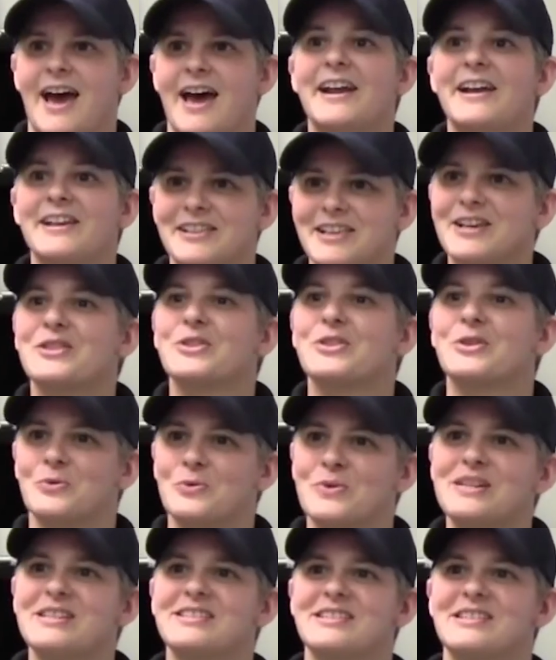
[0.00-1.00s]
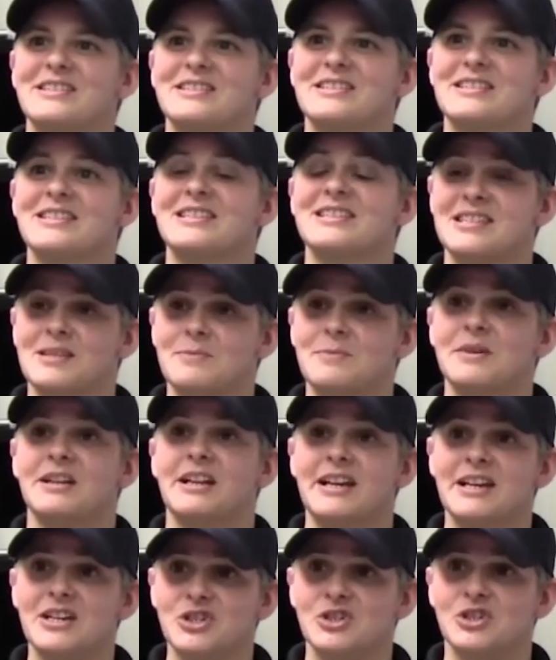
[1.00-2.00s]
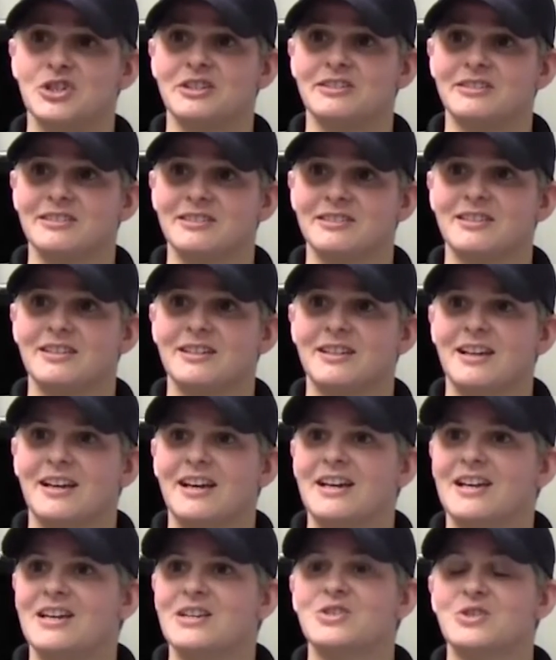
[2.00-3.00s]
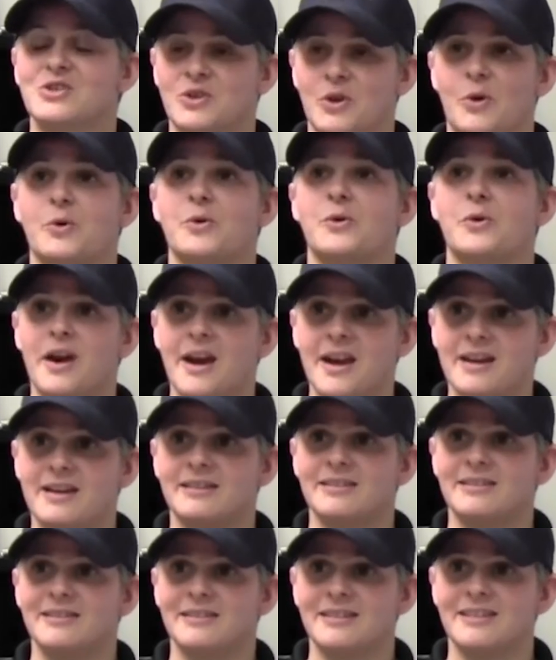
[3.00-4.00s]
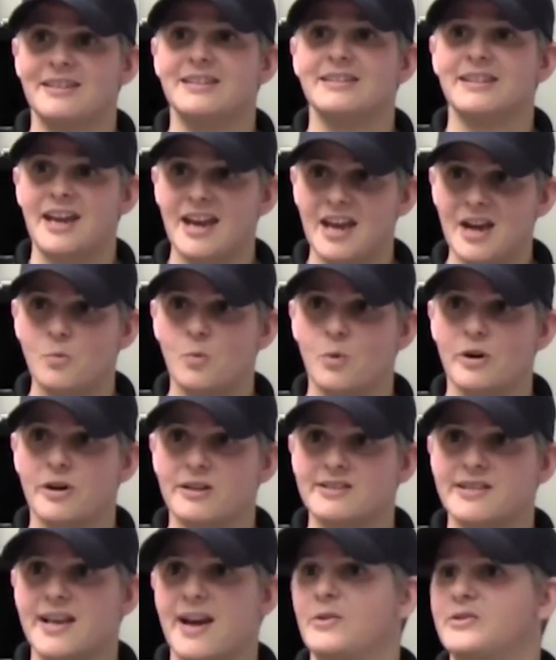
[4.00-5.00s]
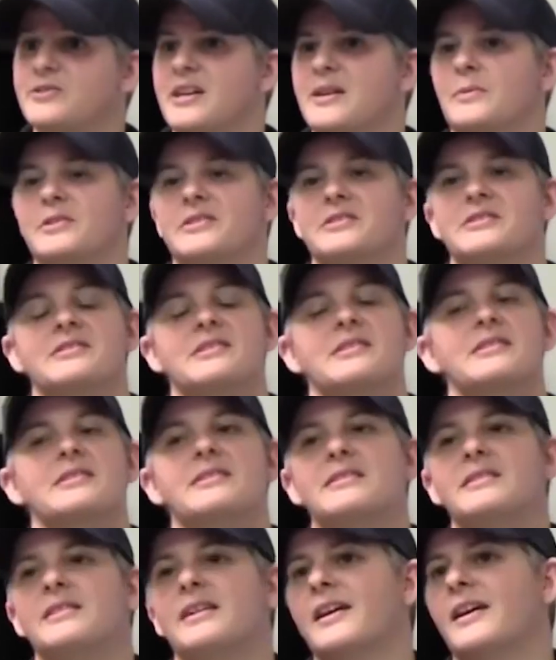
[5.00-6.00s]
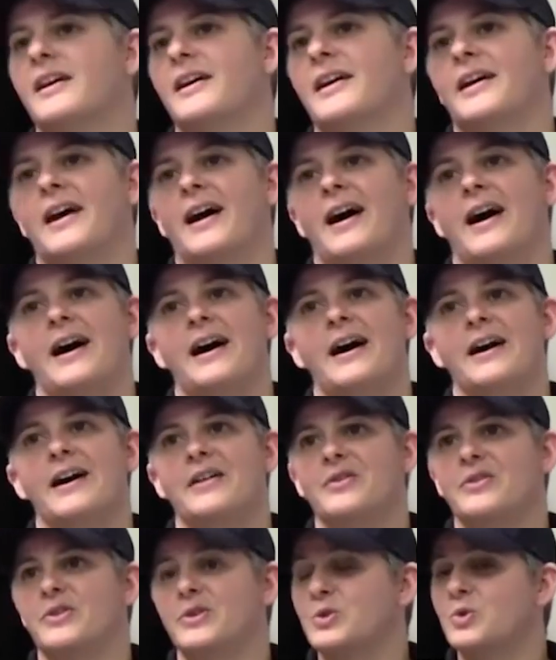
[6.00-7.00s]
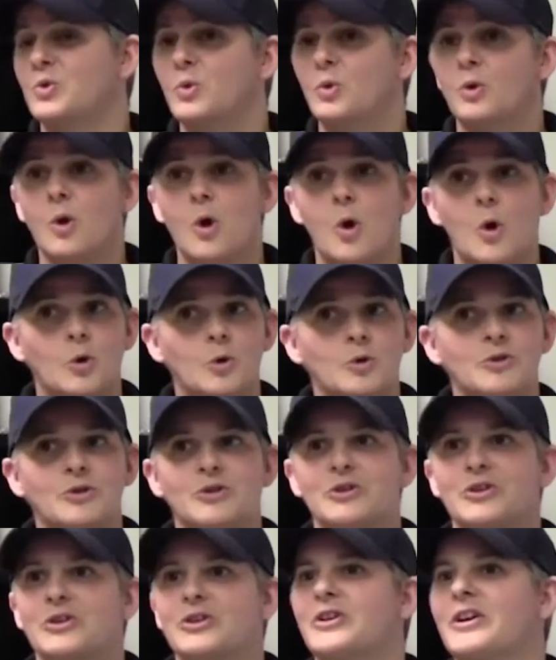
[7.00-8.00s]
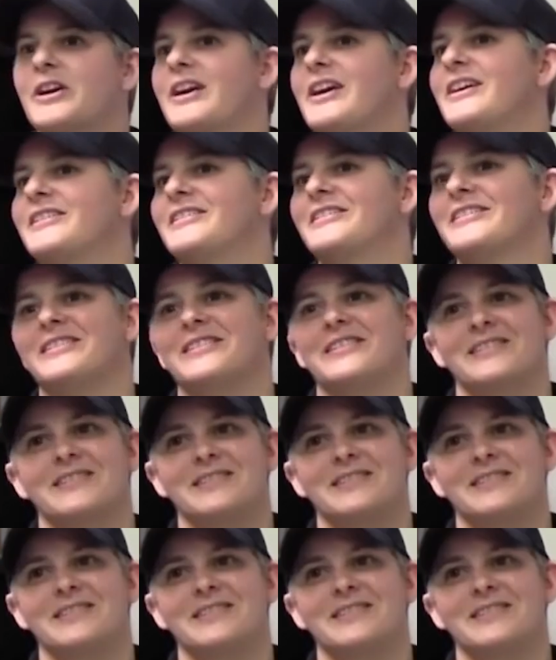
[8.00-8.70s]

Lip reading: And I think the reason is the simulation is so great. In CAMWorks, I was able to see the tool holder, and